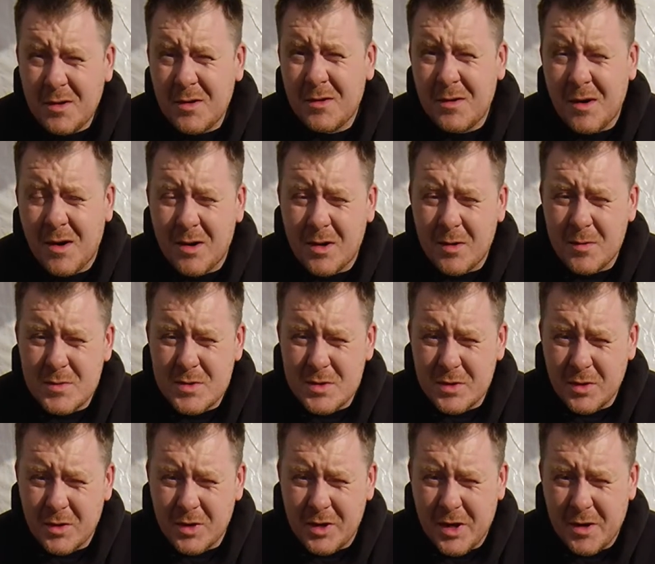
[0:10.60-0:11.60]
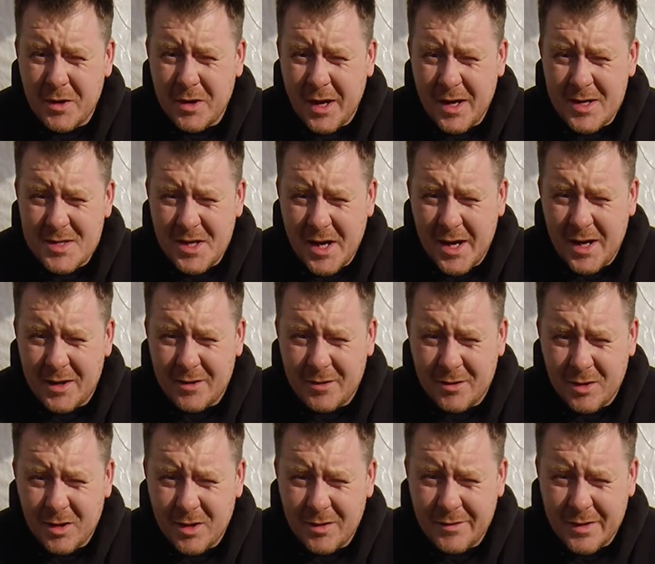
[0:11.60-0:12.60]
Welcome to another UK scale and
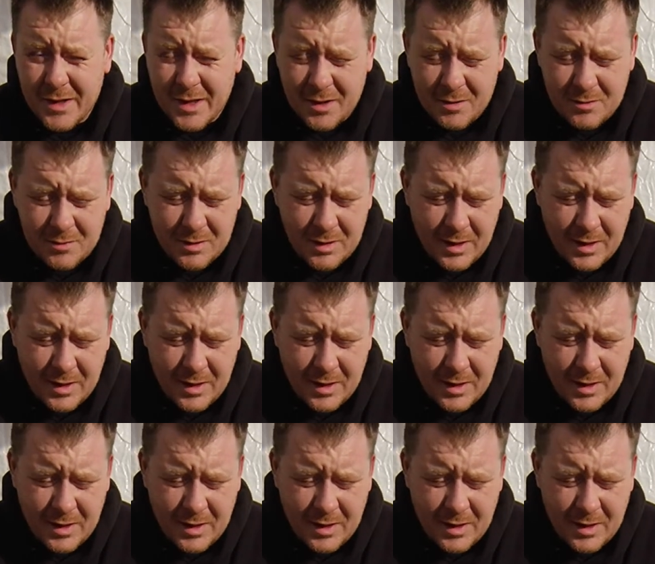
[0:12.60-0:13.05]
crawler video.